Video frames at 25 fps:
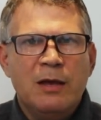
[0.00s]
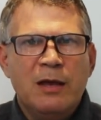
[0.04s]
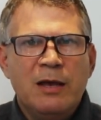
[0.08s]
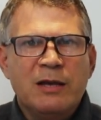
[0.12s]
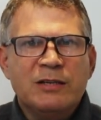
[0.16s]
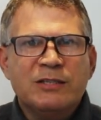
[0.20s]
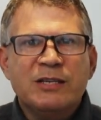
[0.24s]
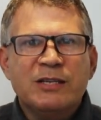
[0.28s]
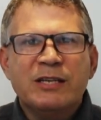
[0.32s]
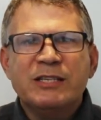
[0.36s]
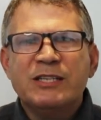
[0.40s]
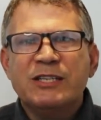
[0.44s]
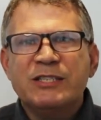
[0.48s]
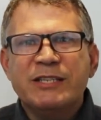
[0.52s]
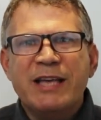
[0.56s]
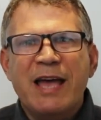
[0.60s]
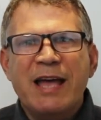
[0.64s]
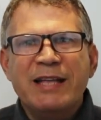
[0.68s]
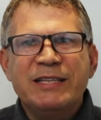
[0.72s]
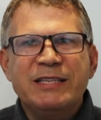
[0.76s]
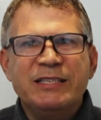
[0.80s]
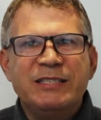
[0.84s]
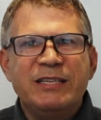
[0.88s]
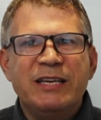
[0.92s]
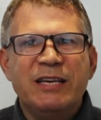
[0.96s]
such as
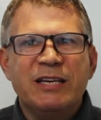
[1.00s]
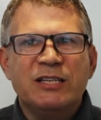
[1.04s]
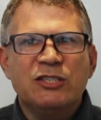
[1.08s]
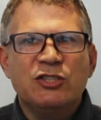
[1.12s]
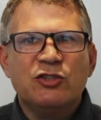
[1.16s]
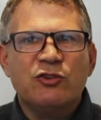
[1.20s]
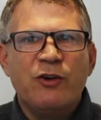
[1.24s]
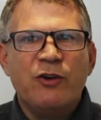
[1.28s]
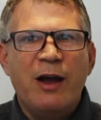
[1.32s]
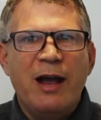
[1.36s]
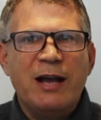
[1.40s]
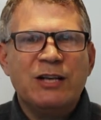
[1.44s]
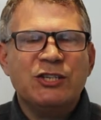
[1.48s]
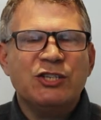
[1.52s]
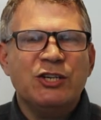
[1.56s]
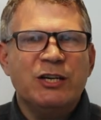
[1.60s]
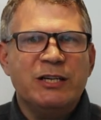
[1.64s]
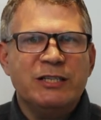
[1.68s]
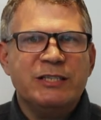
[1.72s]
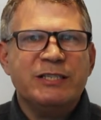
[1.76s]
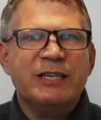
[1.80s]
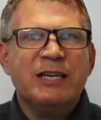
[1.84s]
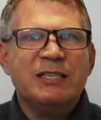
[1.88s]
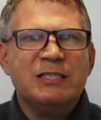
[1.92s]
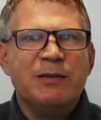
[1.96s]
entity extraction and
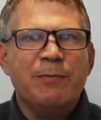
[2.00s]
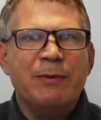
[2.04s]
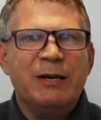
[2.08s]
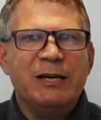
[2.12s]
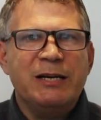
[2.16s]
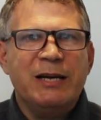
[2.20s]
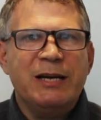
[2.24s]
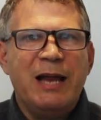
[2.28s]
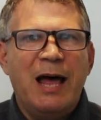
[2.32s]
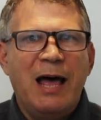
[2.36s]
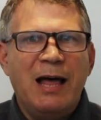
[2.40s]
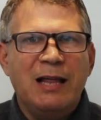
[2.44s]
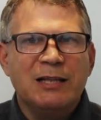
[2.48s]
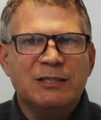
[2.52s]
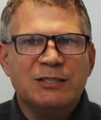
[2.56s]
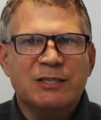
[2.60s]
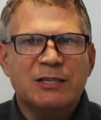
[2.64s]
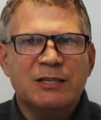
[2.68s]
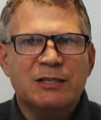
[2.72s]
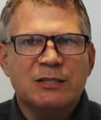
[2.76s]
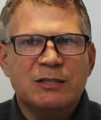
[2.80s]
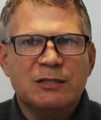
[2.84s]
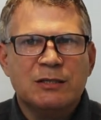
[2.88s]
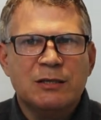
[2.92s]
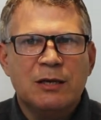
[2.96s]
sentiment
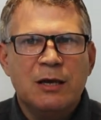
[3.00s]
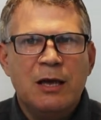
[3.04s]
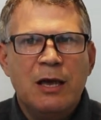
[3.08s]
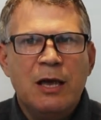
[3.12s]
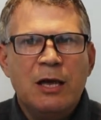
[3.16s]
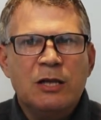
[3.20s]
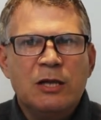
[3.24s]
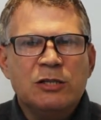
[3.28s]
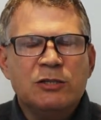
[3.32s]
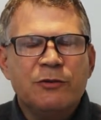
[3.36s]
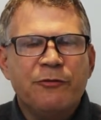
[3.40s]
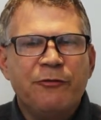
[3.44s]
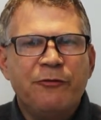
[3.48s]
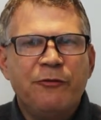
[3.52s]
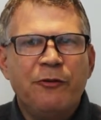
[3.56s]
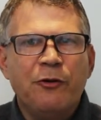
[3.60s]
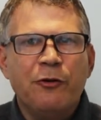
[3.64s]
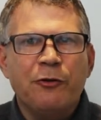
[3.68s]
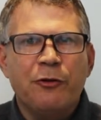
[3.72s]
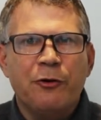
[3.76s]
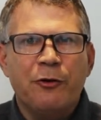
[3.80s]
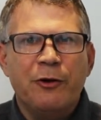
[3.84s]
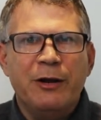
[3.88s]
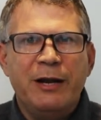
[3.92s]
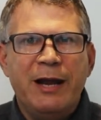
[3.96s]
analysis, to
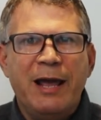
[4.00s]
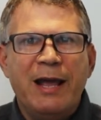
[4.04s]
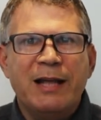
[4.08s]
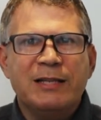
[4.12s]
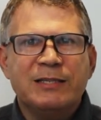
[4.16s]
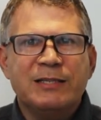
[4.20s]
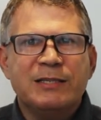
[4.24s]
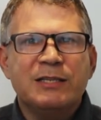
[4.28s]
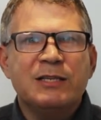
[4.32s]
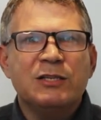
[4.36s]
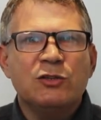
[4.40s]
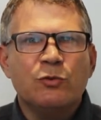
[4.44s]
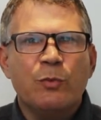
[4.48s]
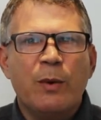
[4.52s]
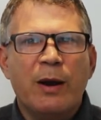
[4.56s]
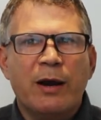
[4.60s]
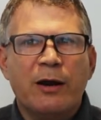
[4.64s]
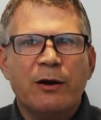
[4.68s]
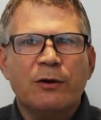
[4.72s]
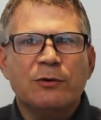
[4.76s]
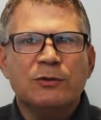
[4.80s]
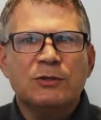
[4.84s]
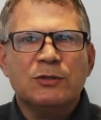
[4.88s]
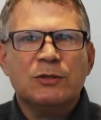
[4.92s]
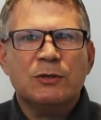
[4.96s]
further enhance these
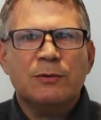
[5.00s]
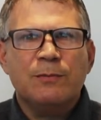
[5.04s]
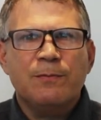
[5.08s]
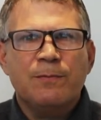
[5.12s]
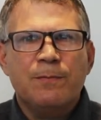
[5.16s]
records.